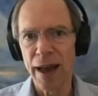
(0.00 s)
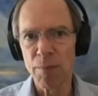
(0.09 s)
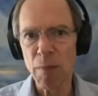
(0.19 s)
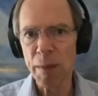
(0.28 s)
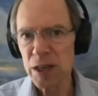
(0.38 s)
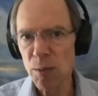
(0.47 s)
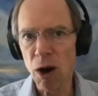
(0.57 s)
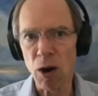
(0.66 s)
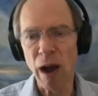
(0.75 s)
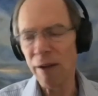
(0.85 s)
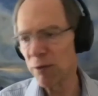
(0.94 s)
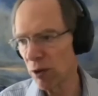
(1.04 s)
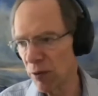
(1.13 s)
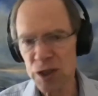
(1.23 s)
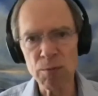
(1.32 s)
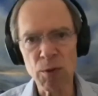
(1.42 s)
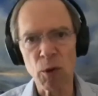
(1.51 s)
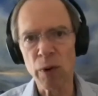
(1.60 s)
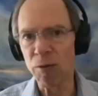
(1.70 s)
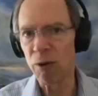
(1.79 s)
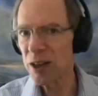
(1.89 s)
and maybe tomorrow after you finish the
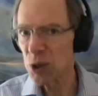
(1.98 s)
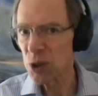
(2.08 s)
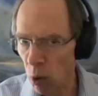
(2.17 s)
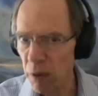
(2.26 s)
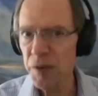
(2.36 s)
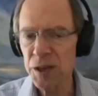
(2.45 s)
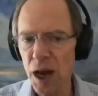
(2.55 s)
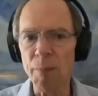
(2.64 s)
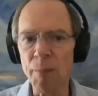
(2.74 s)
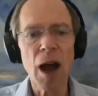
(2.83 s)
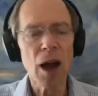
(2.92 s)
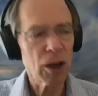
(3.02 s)
book, whatever, it's worth the time.